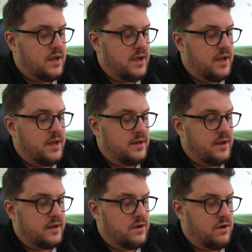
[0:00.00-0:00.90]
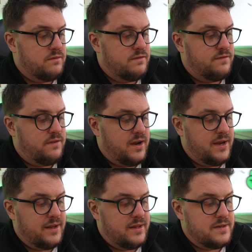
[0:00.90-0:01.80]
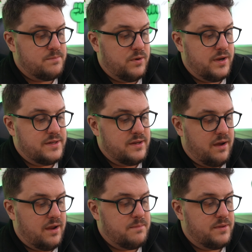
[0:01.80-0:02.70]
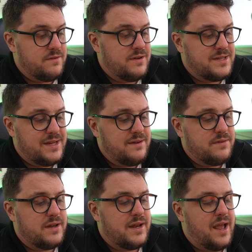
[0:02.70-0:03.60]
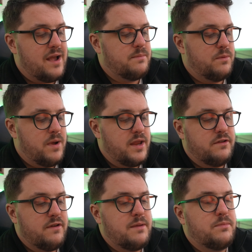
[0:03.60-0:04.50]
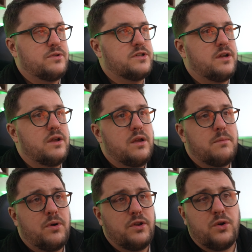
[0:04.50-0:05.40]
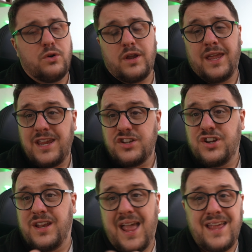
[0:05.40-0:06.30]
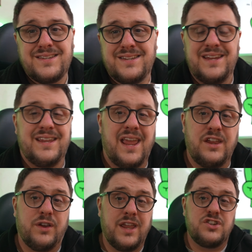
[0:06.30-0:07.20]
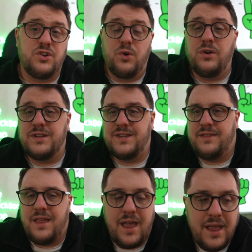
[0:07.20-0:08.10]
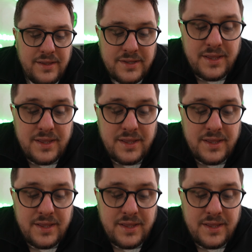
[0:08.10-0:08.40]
And I can't find it at this point in time, but there is even an app where you're able to put your kitchen SDK, your kitchen orders in there.